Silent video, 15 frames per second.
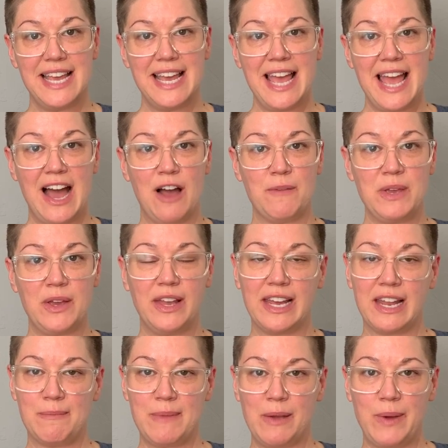You can get on
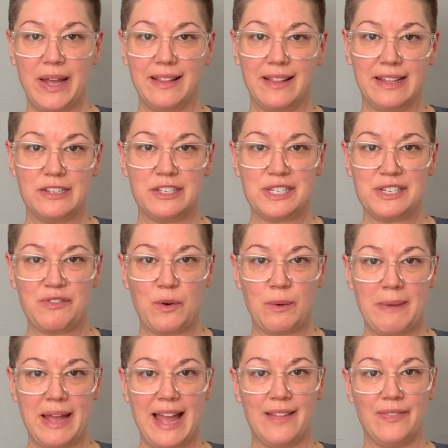my wait list for my
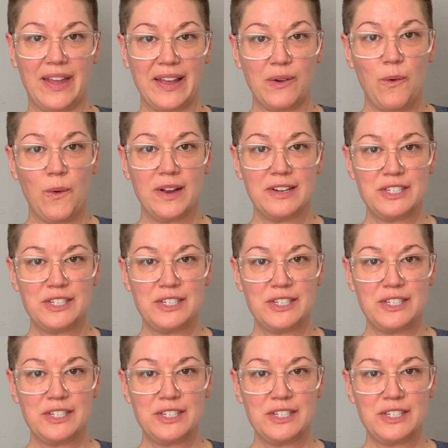online course